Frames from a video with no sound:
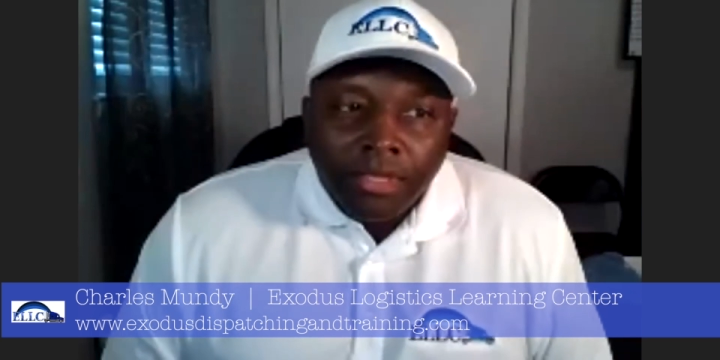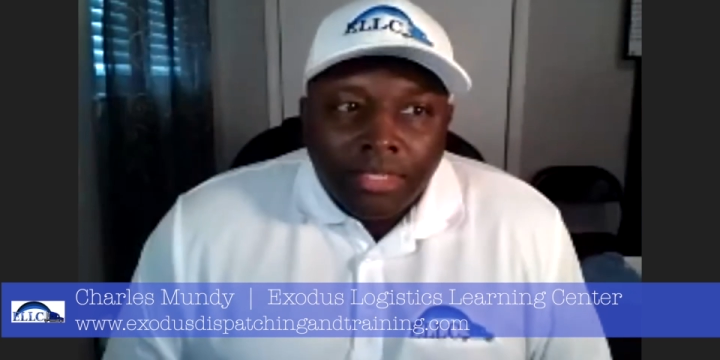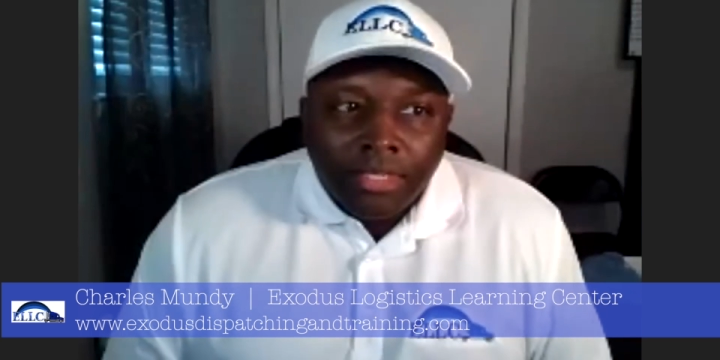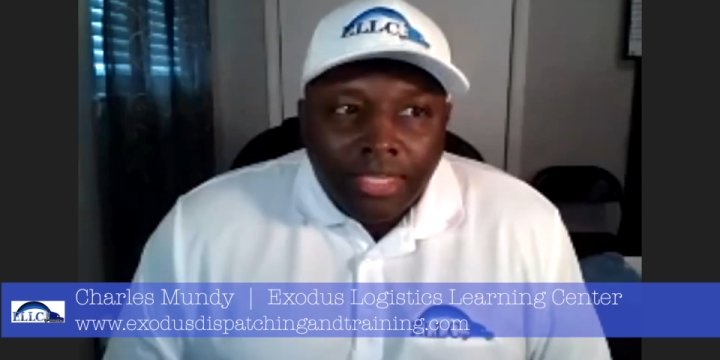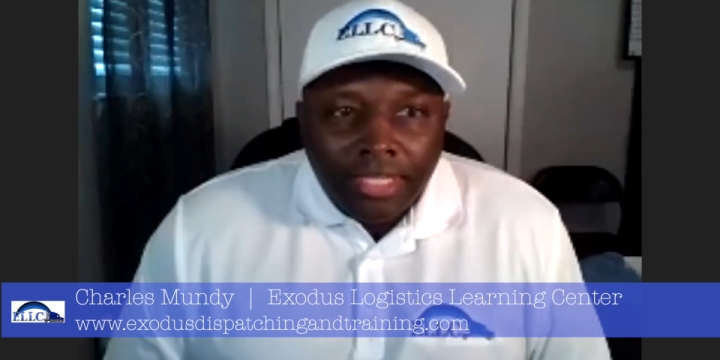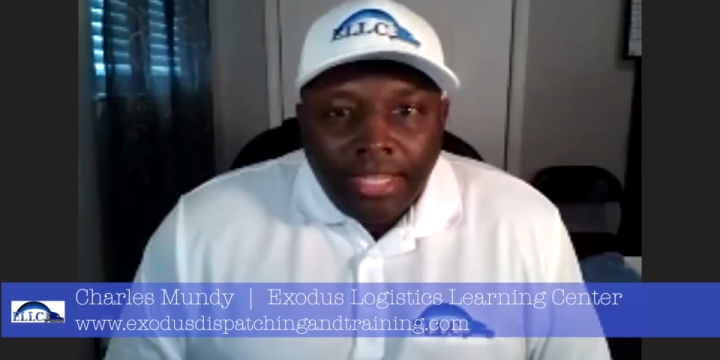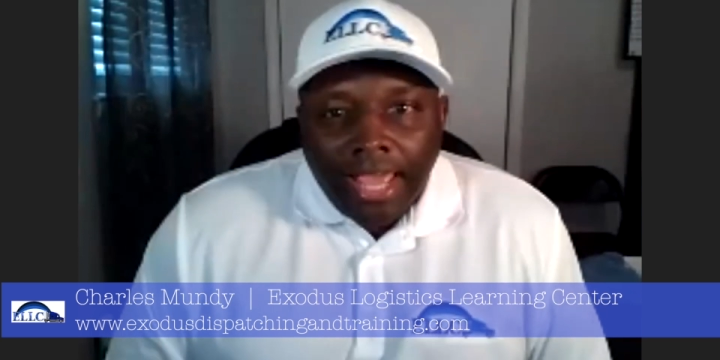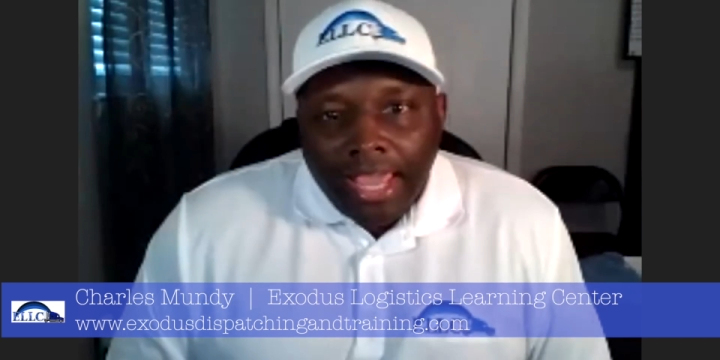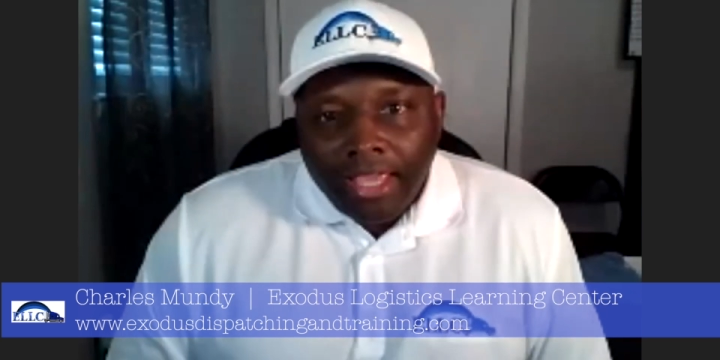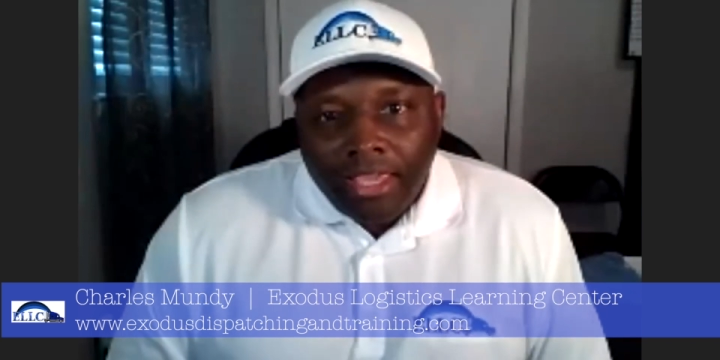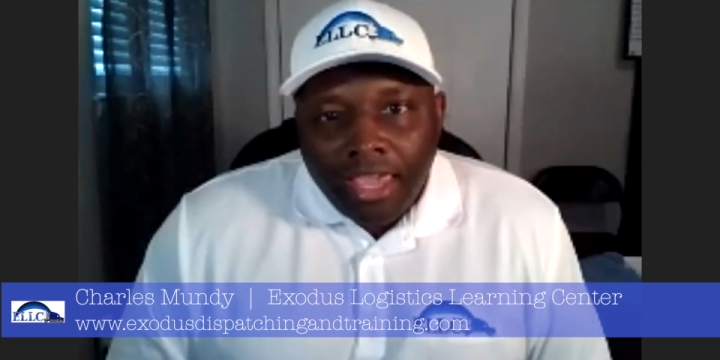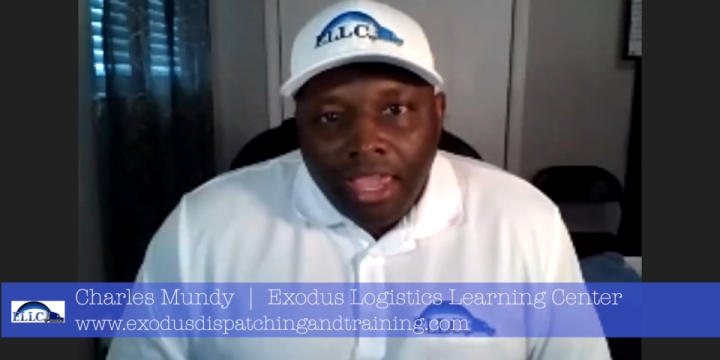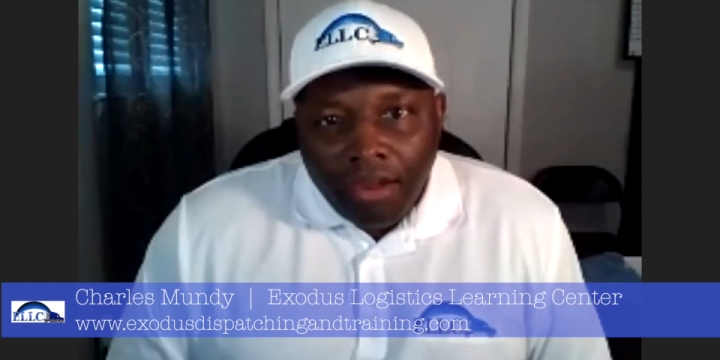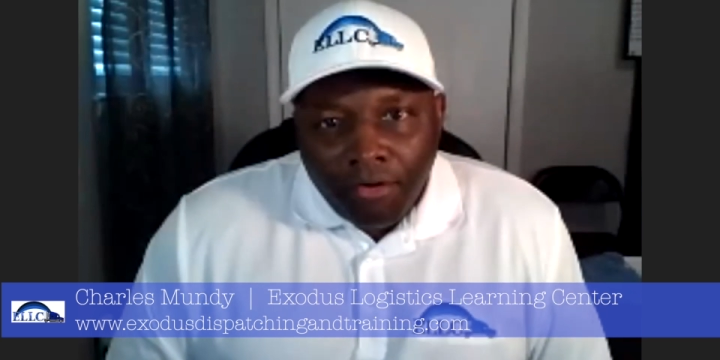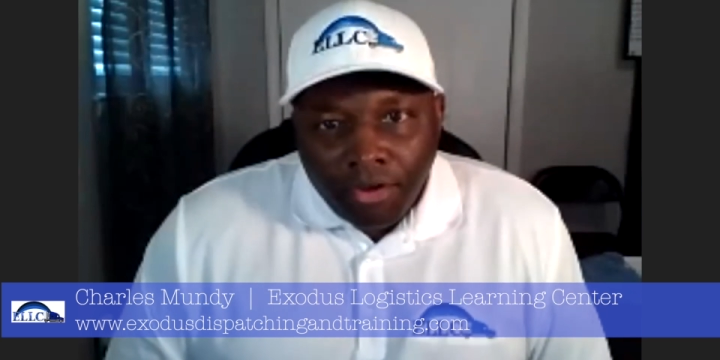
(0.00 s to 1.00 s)
get a
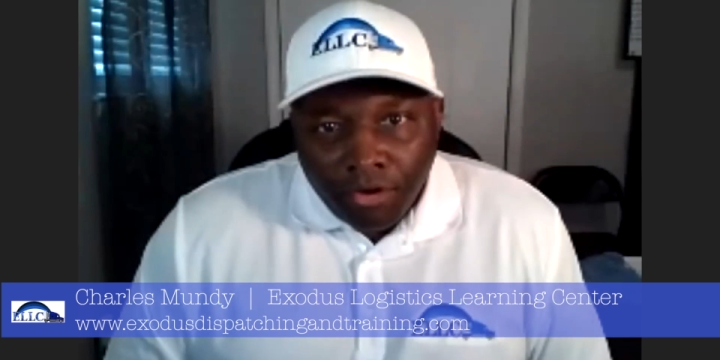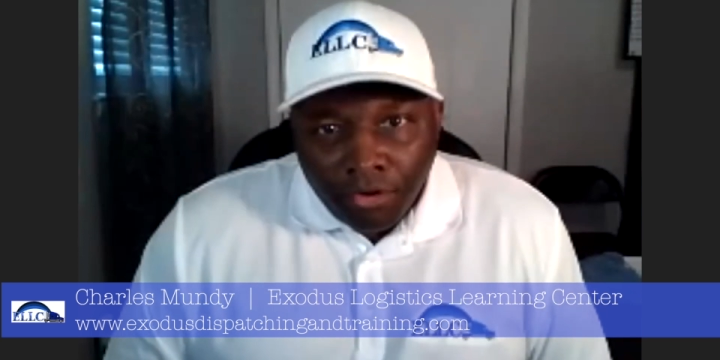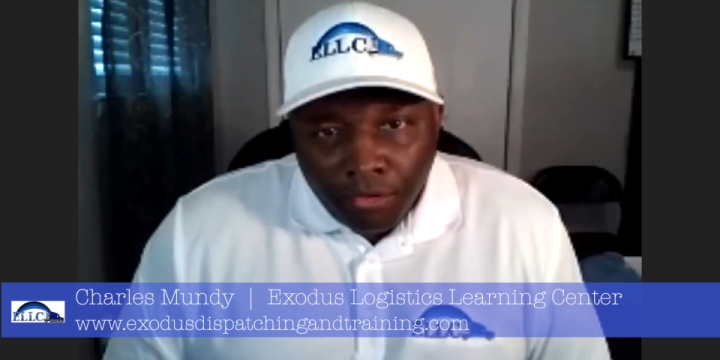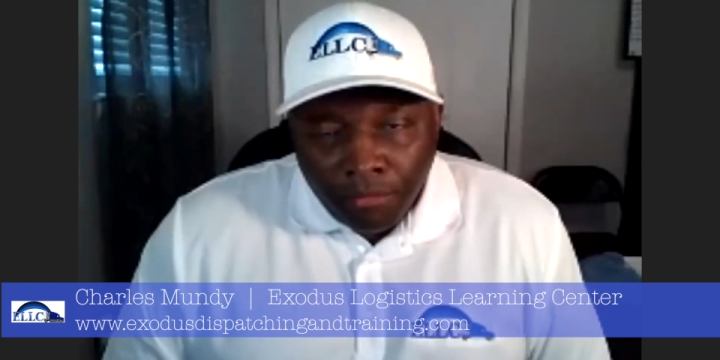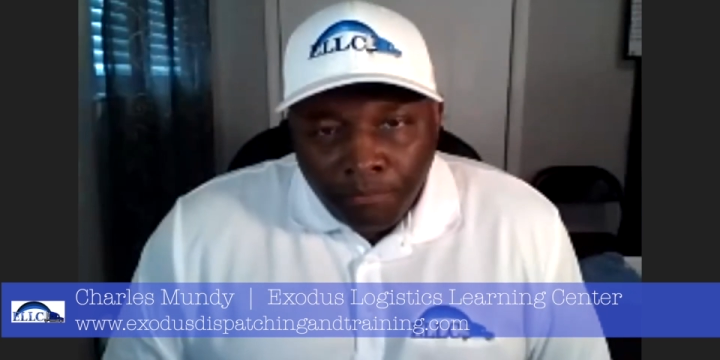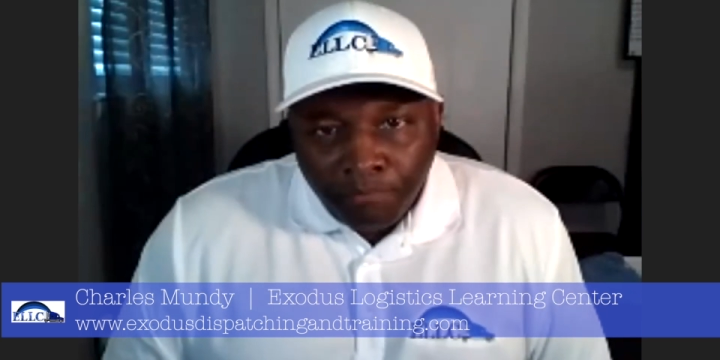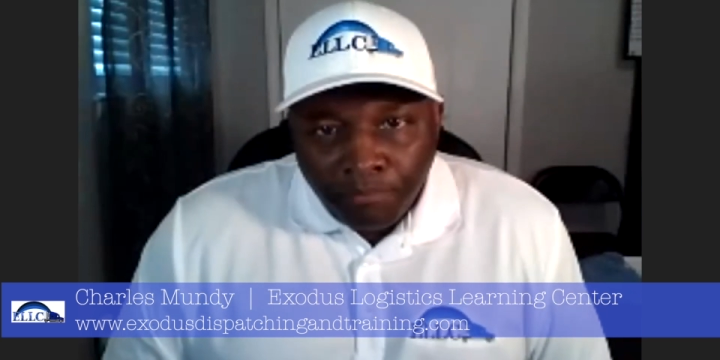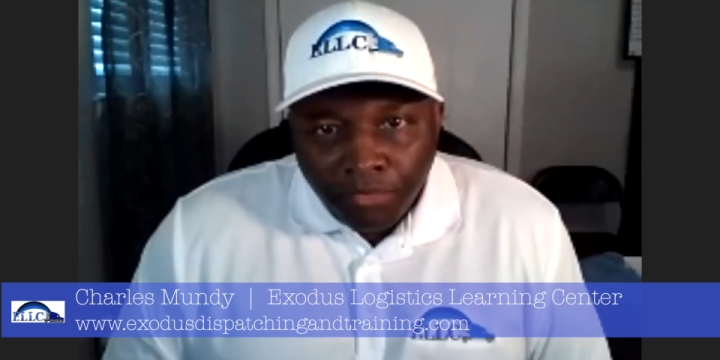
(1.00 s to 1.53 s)
carrier,